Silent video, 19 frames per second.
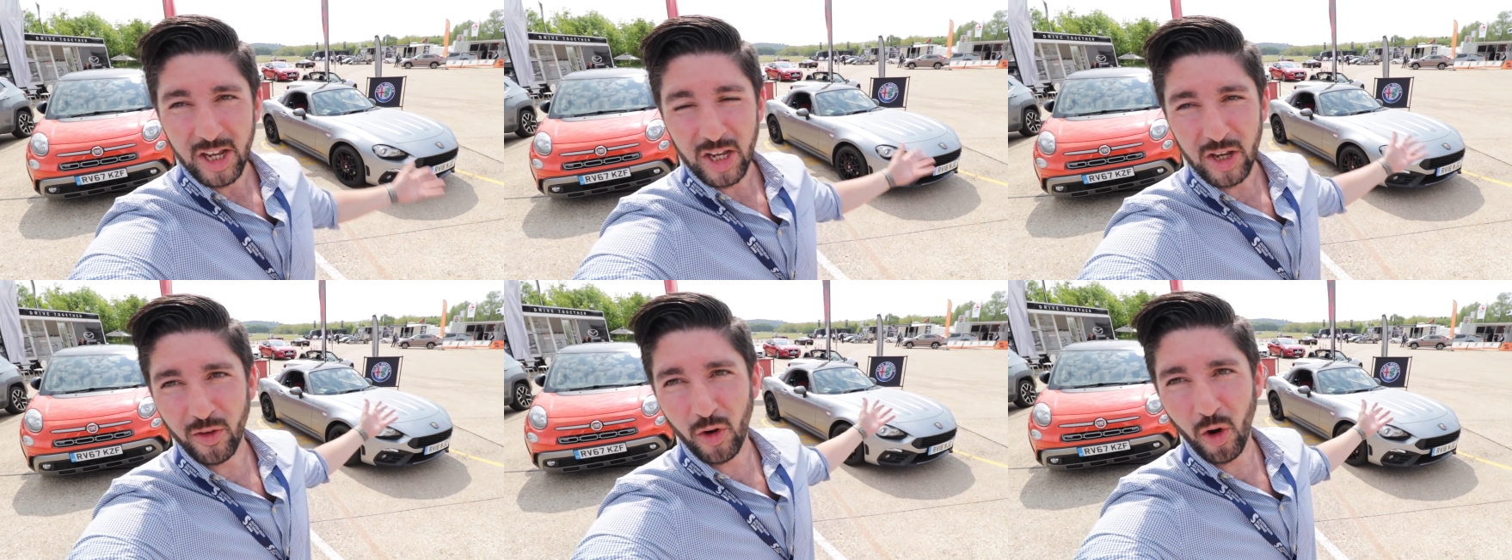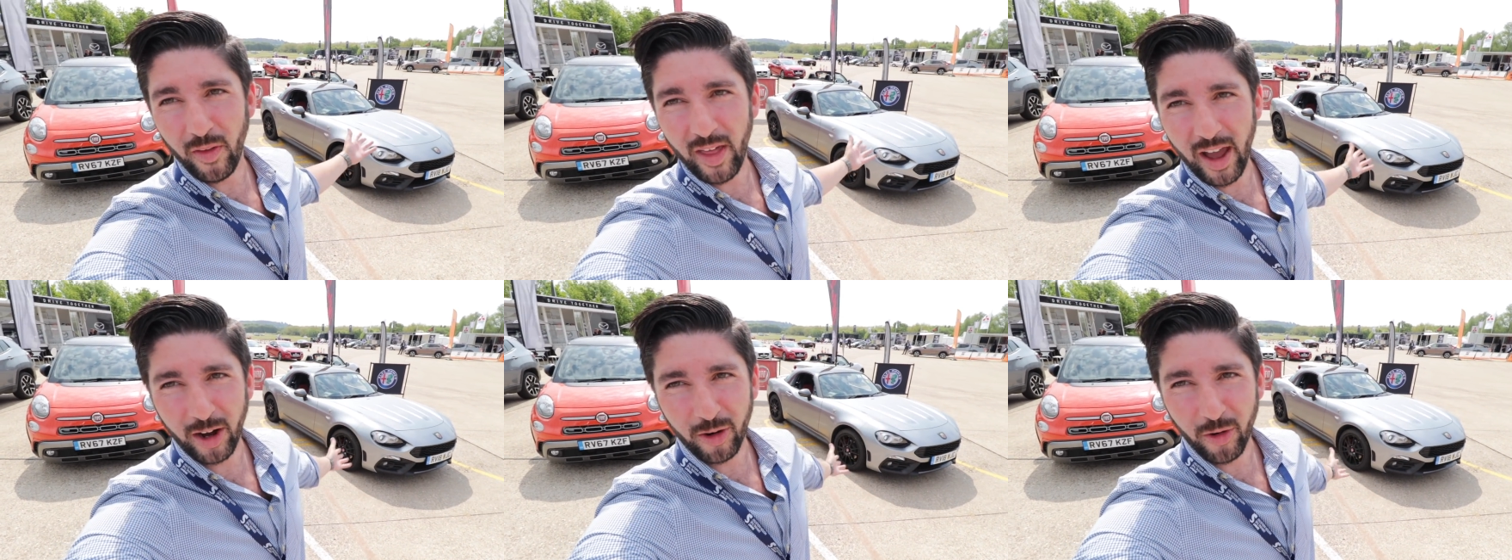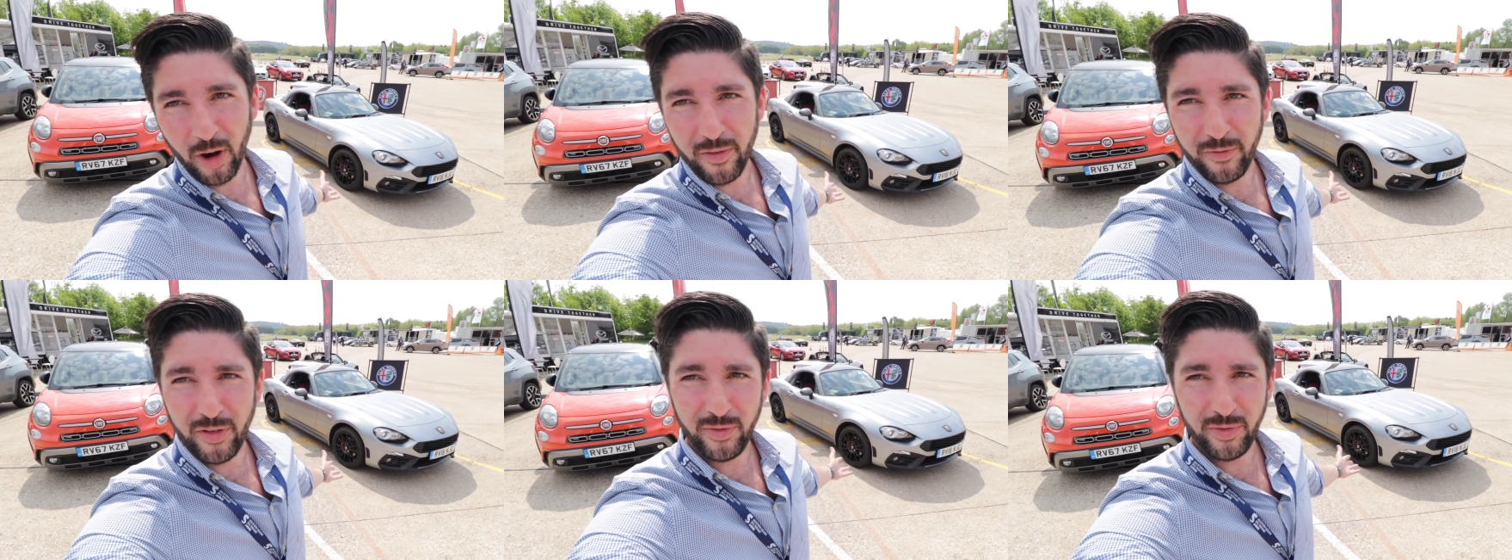You've got that
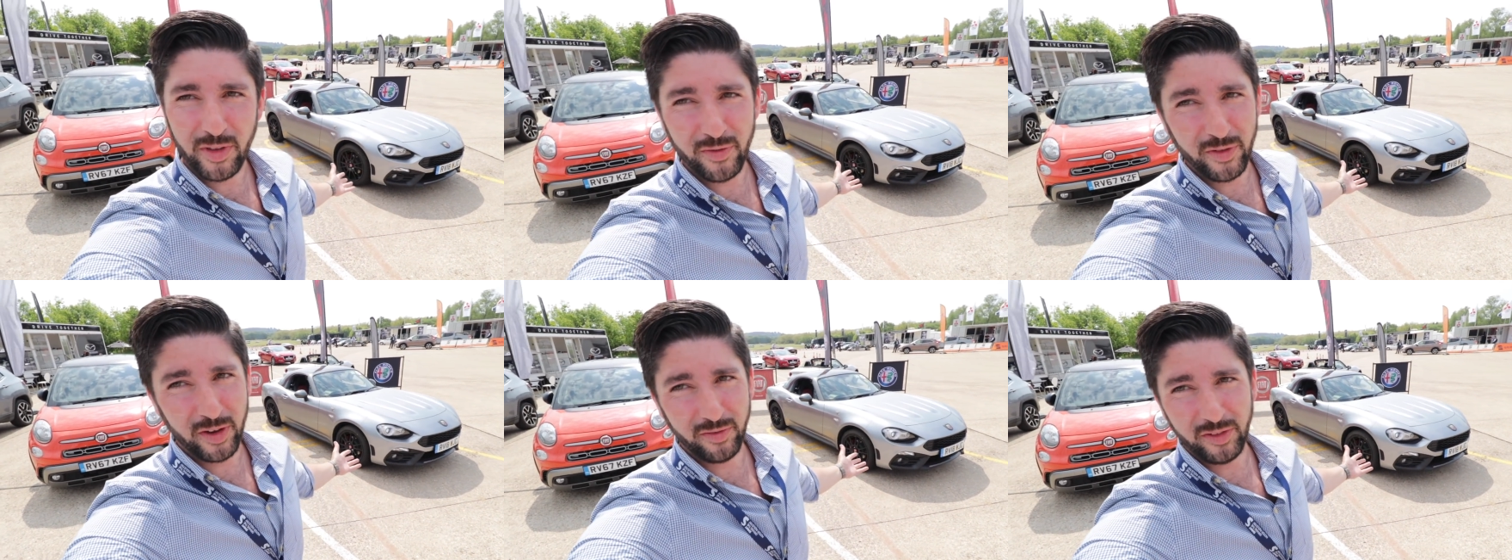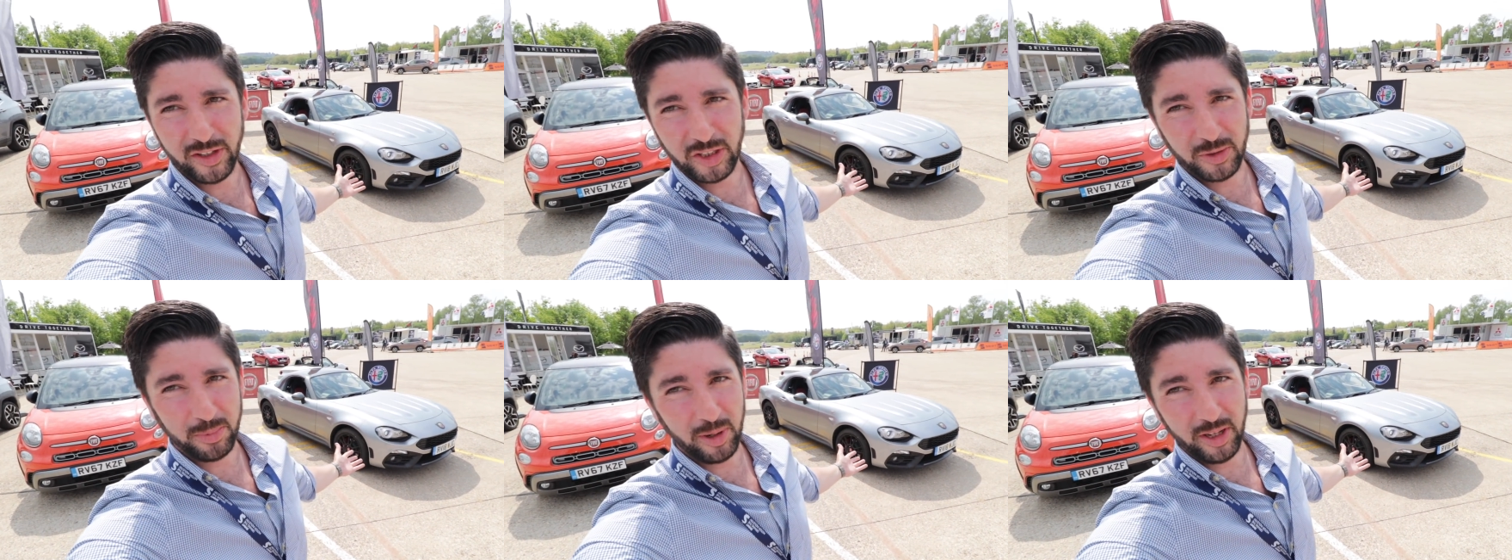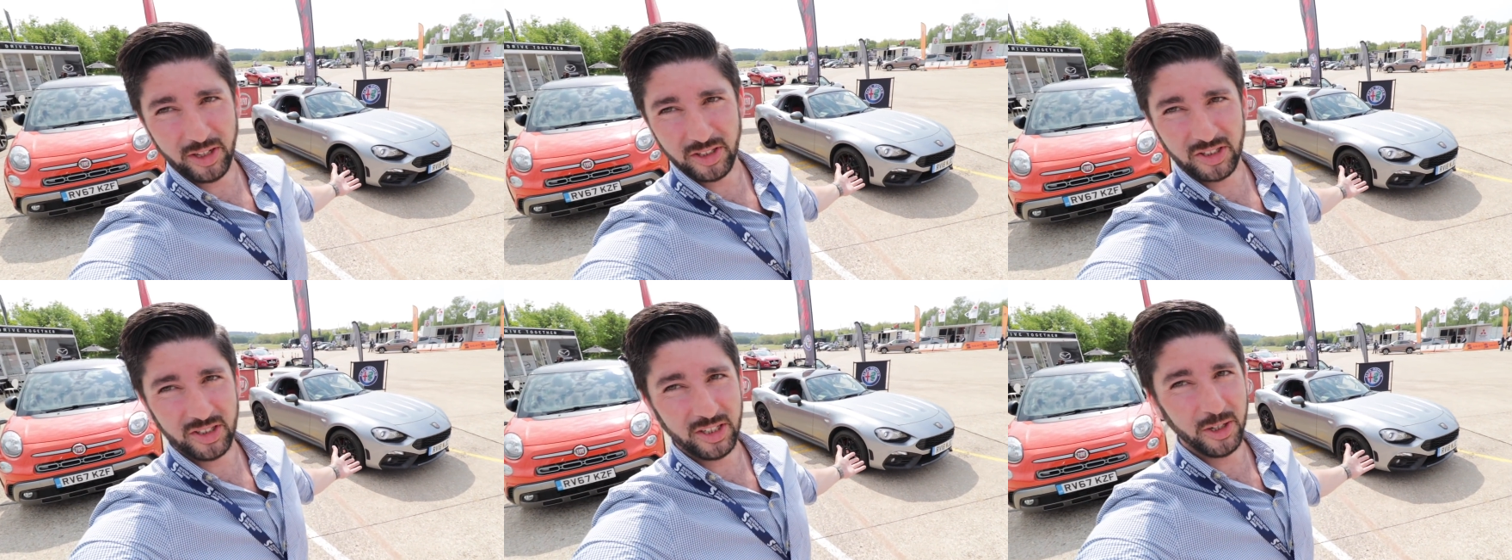great 50-50
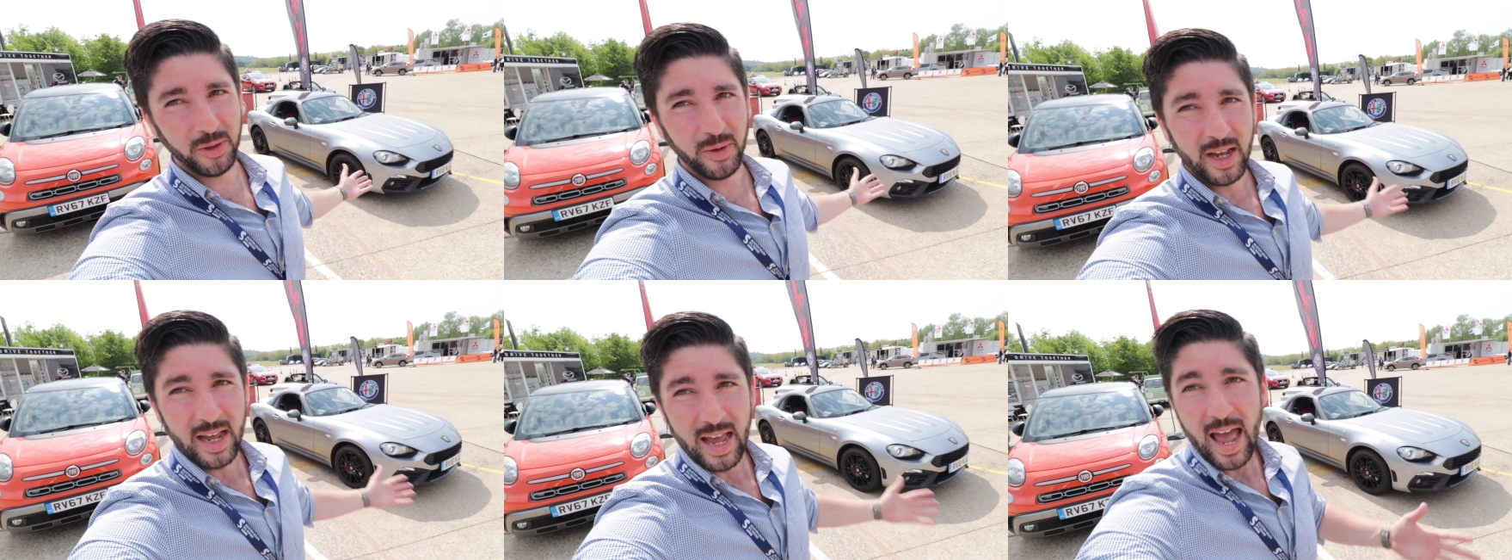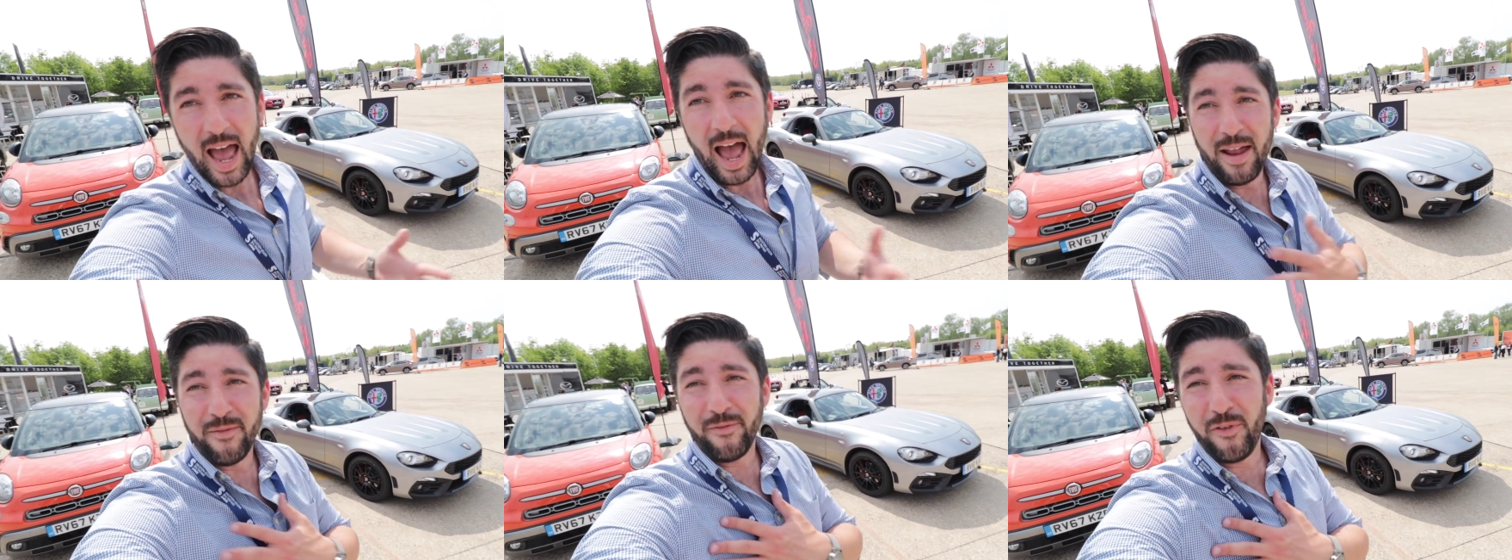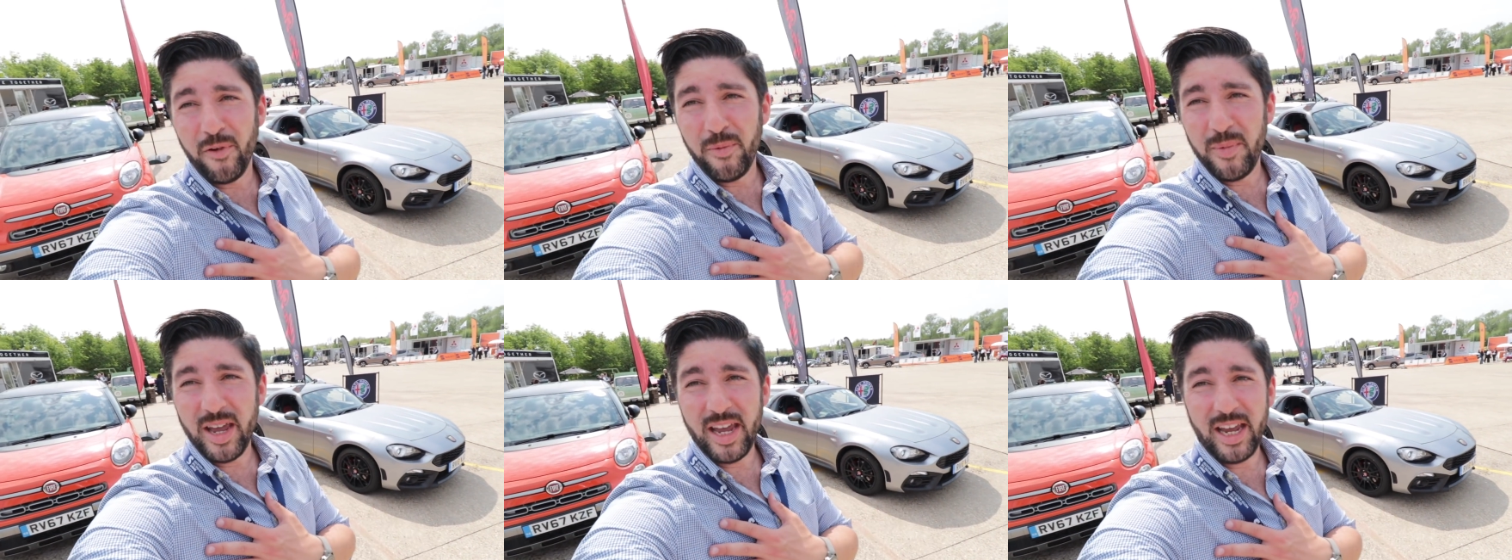split still. And
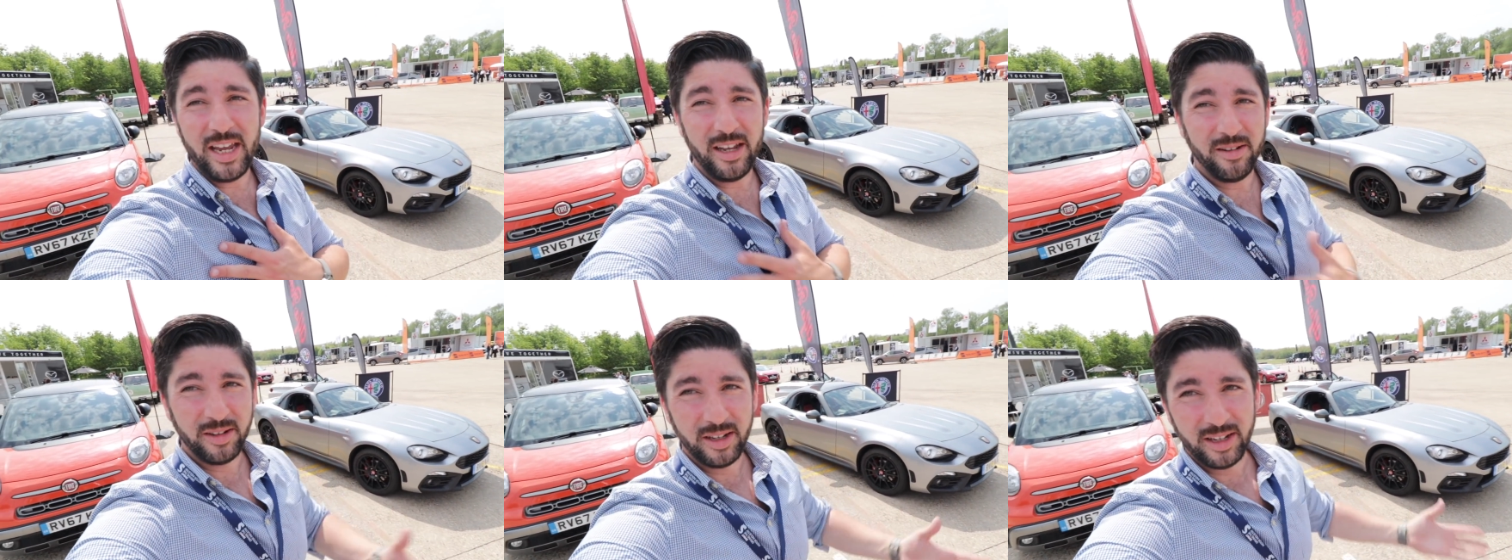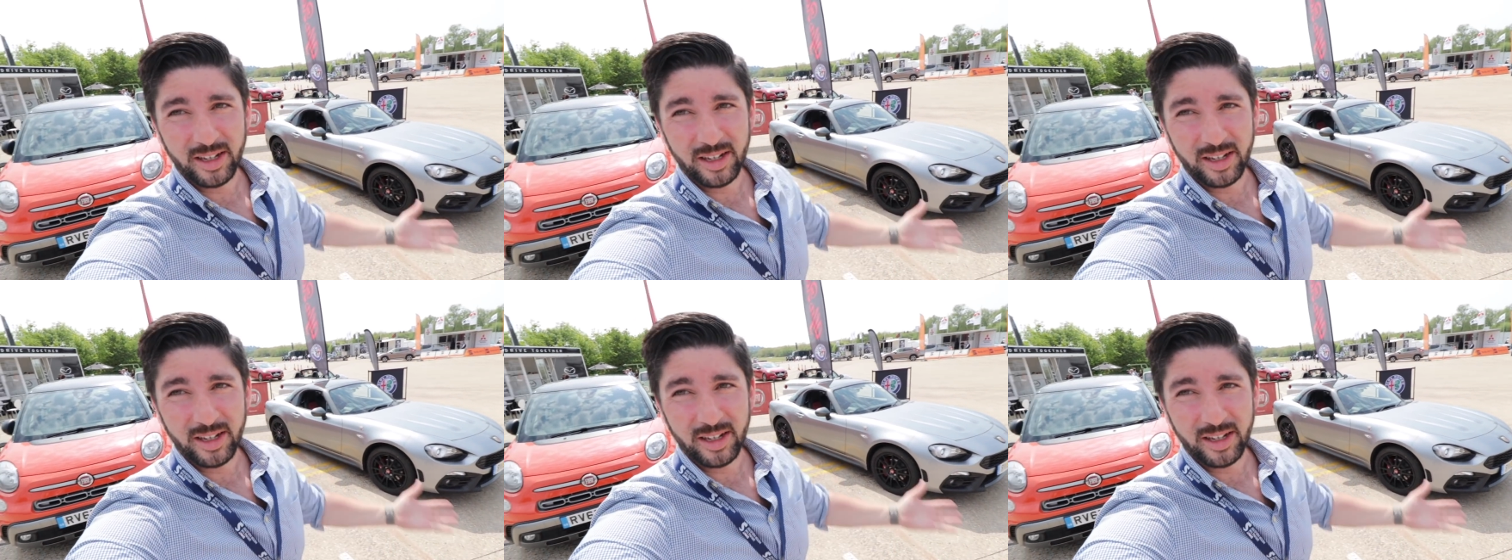for me,